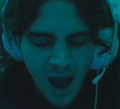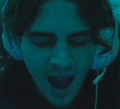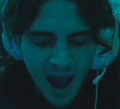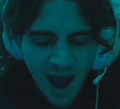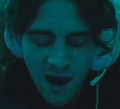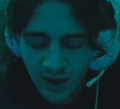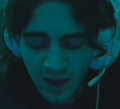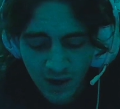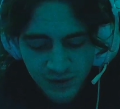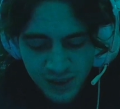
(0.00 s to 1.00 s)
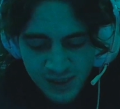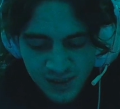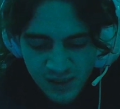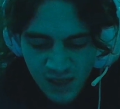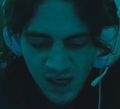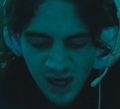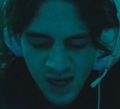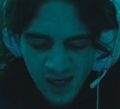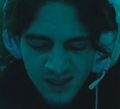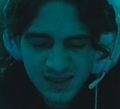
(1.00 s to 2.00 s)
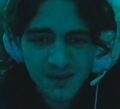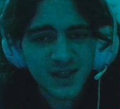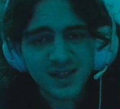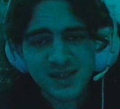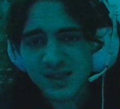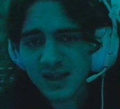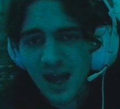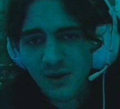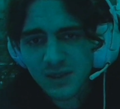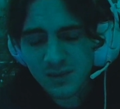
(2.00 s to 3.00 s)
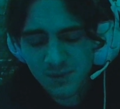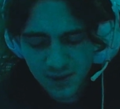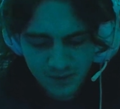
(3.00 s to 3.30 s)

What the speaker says: I don't know. Just something that stuck out to me.